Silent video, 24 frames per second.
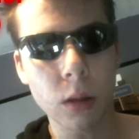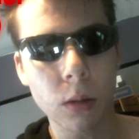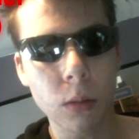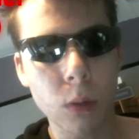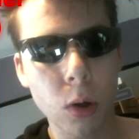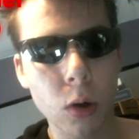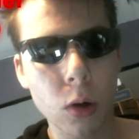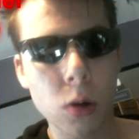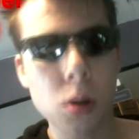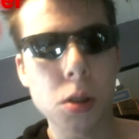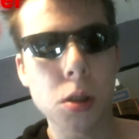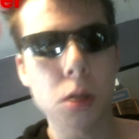
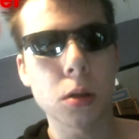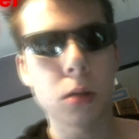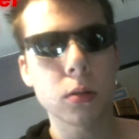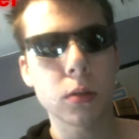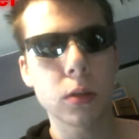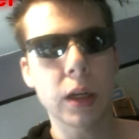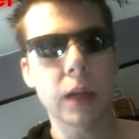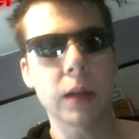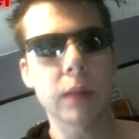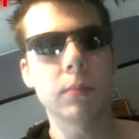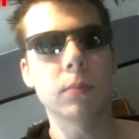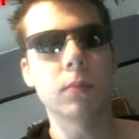more,
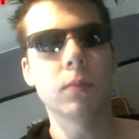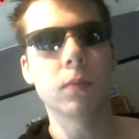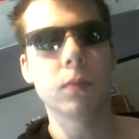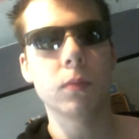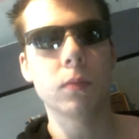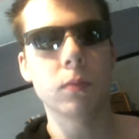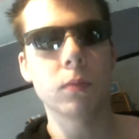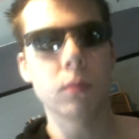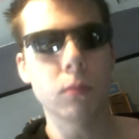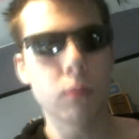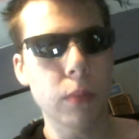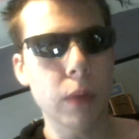and
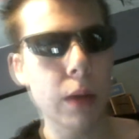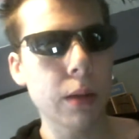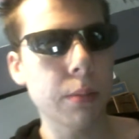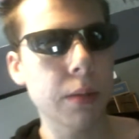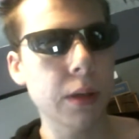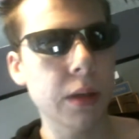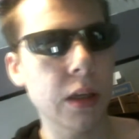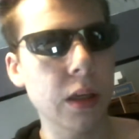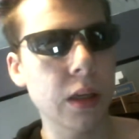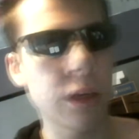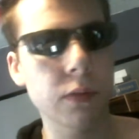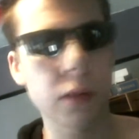maybe
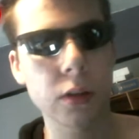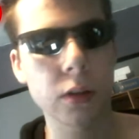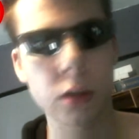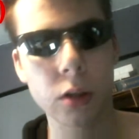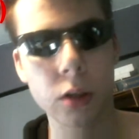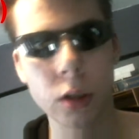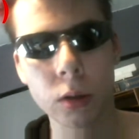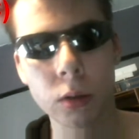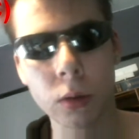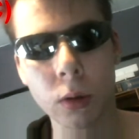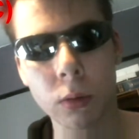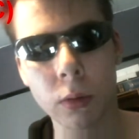even
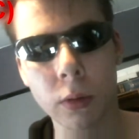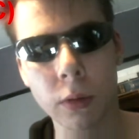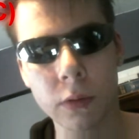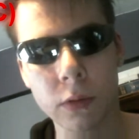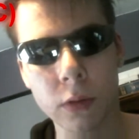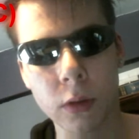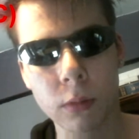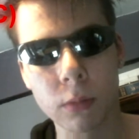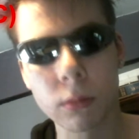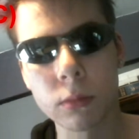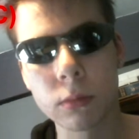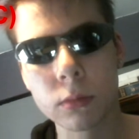duo with
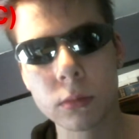them.